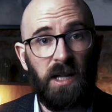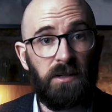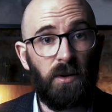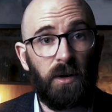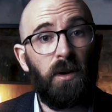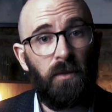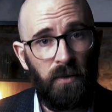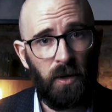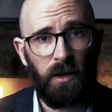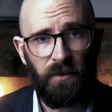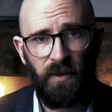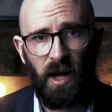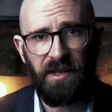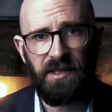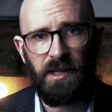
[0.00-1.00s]
They took full
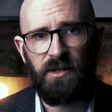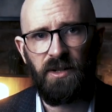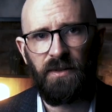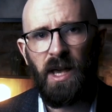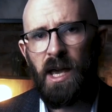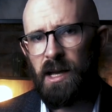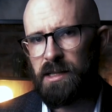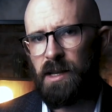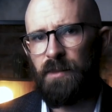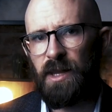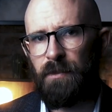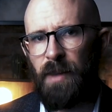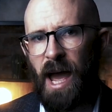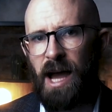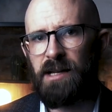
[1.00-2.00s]
advantage of some of
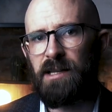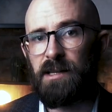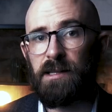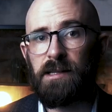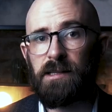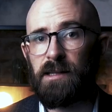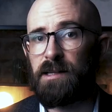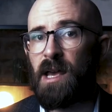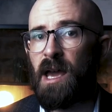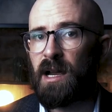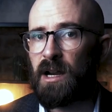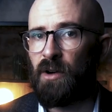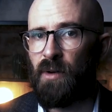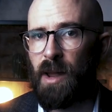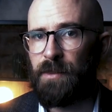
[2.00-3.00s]
the patents that
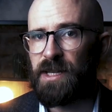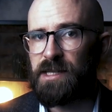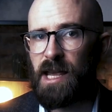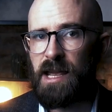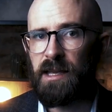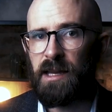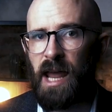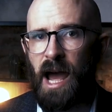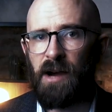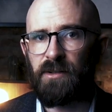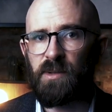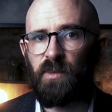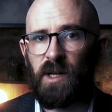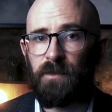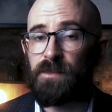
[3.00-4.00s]
Karem had taken
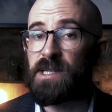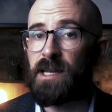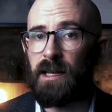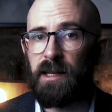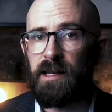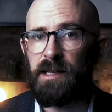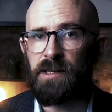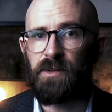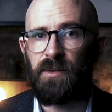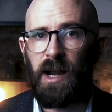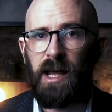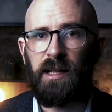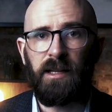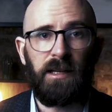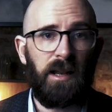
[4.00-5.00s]
out while still in
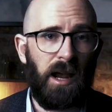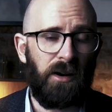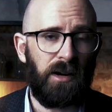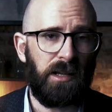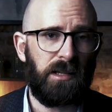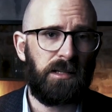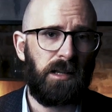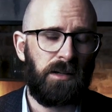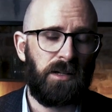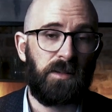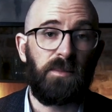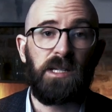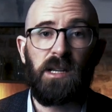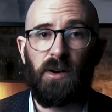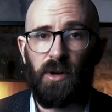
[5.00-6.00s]
Israel in areas such as
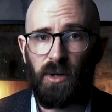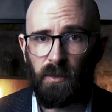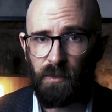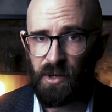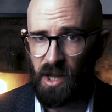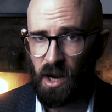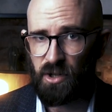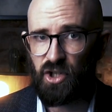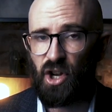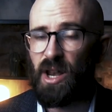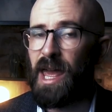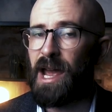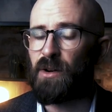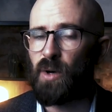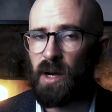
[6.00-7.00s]
material
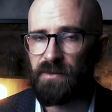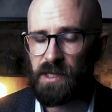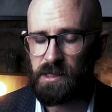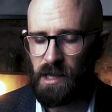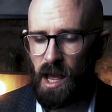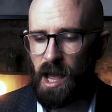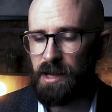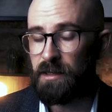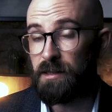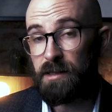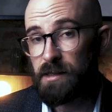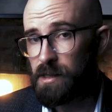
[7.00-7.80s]
production, aircraft design, and